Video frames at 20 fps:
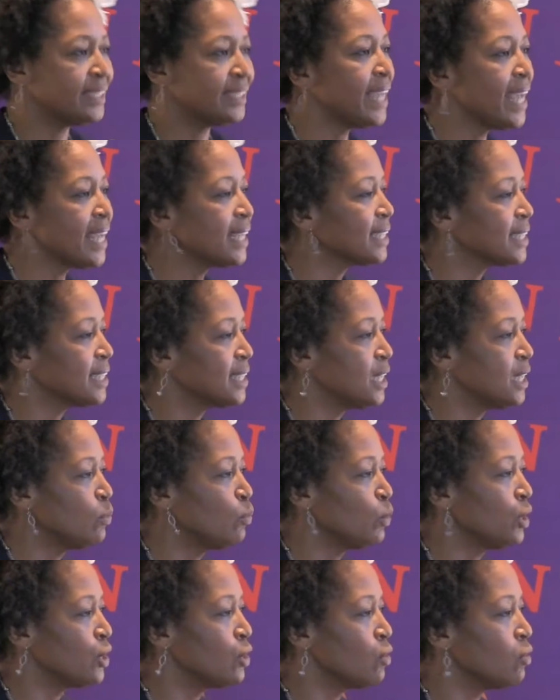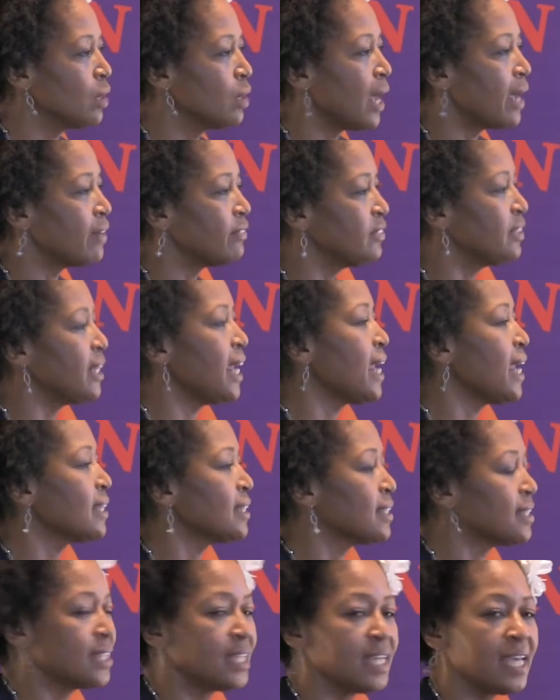Dead sea with no life.
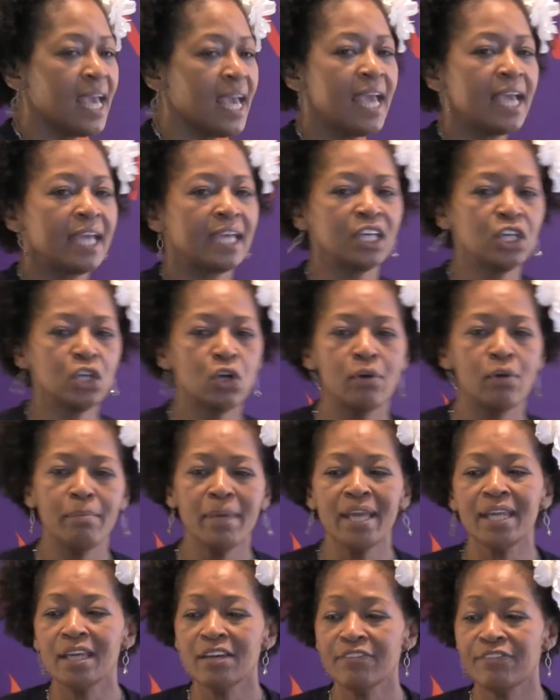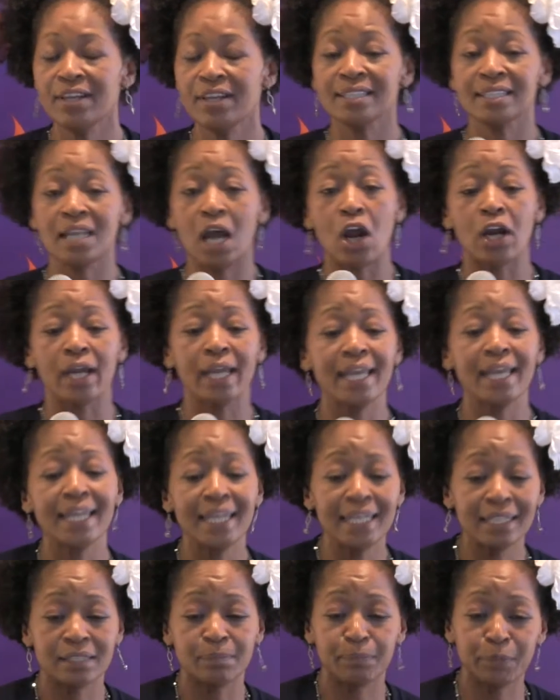Dead sea. And, you know, many of us are
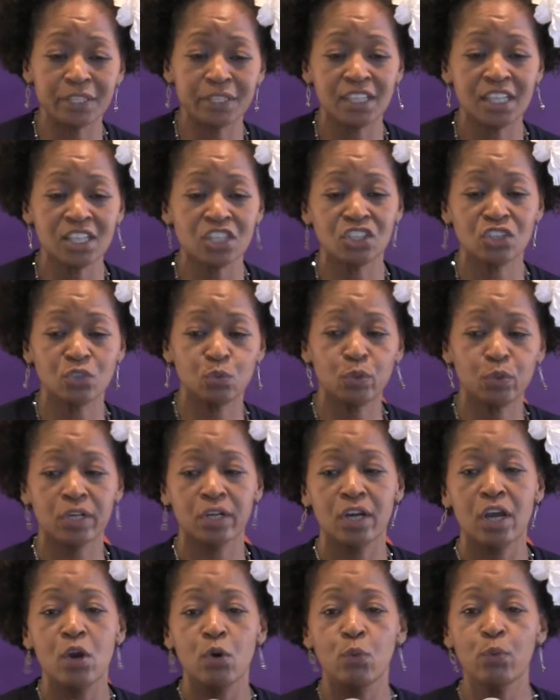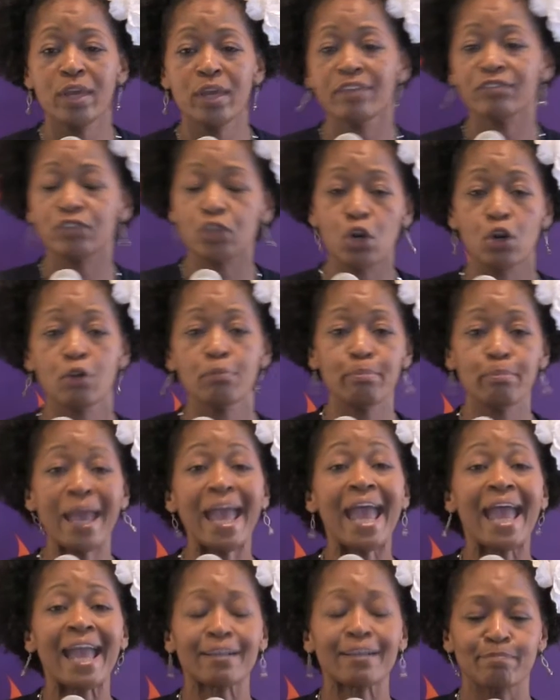in positions where we turn
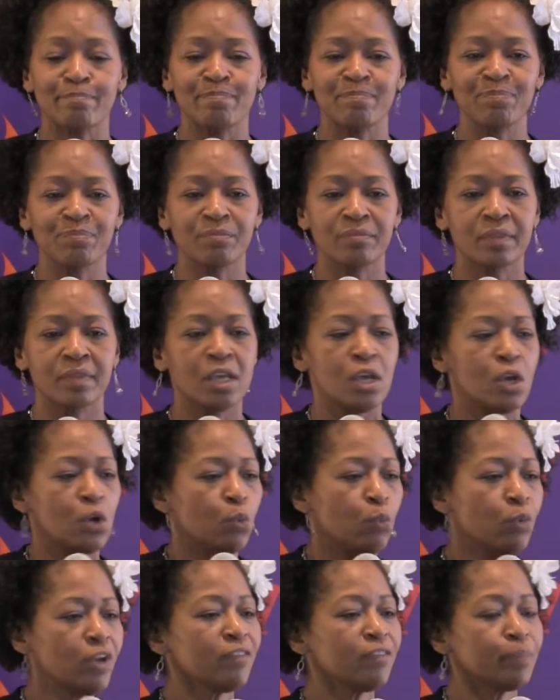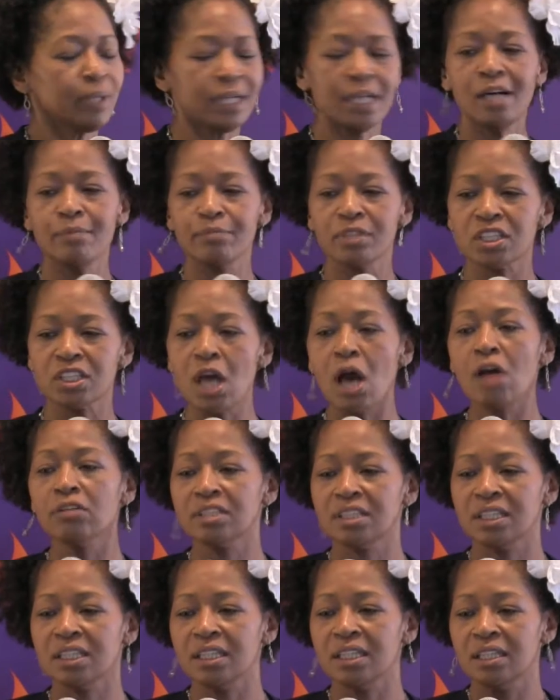back. We become
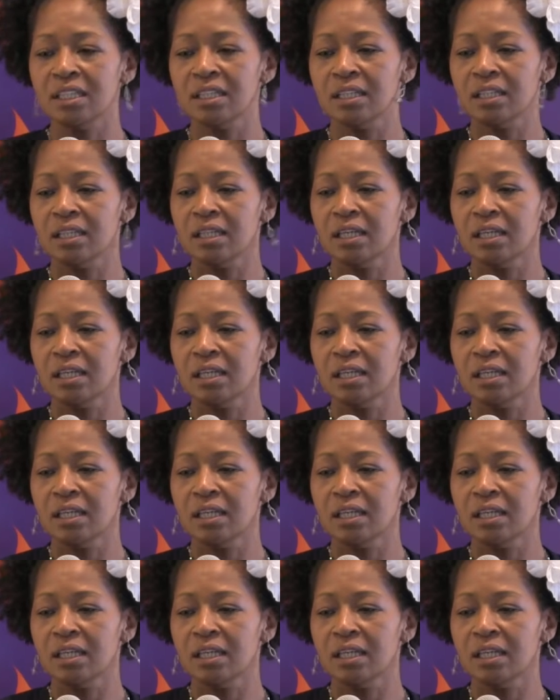salty.